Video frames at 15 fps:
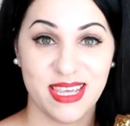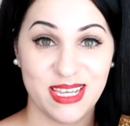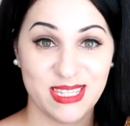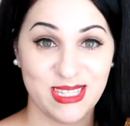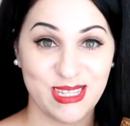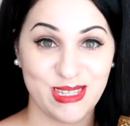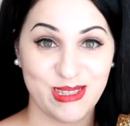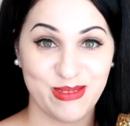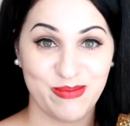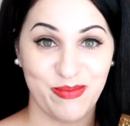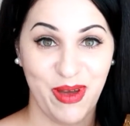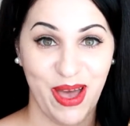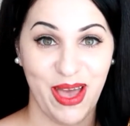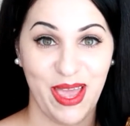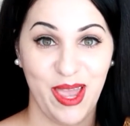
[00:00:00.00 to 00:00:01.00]
This is
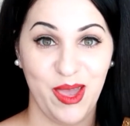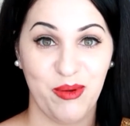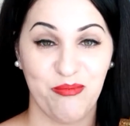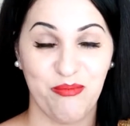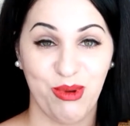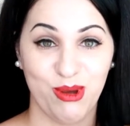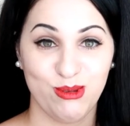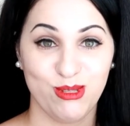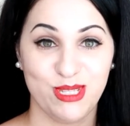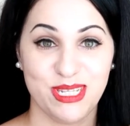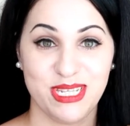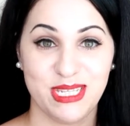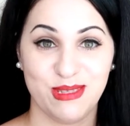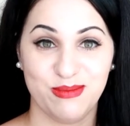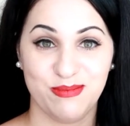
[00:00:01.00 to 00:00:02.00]
my most
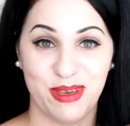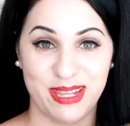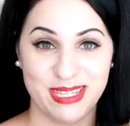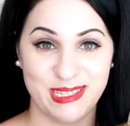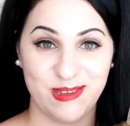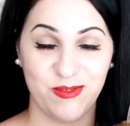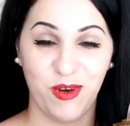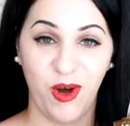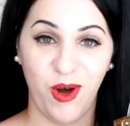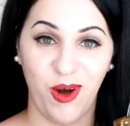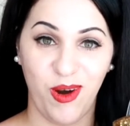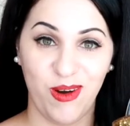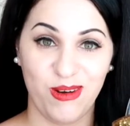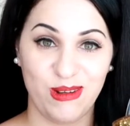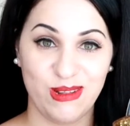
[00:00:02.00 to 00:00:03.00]
expensive
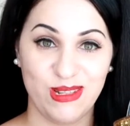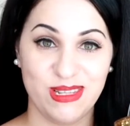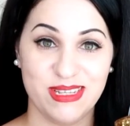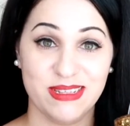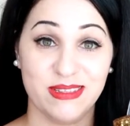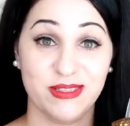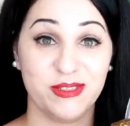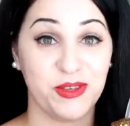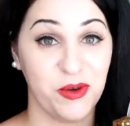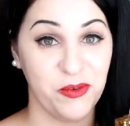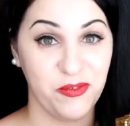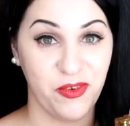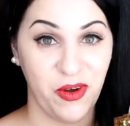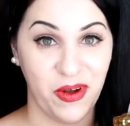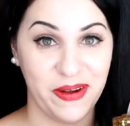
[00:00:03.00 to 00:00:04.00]
haul so
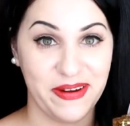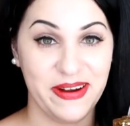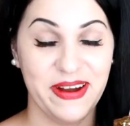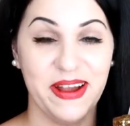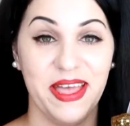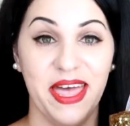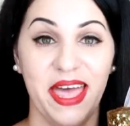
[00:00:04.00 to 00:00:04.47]
far.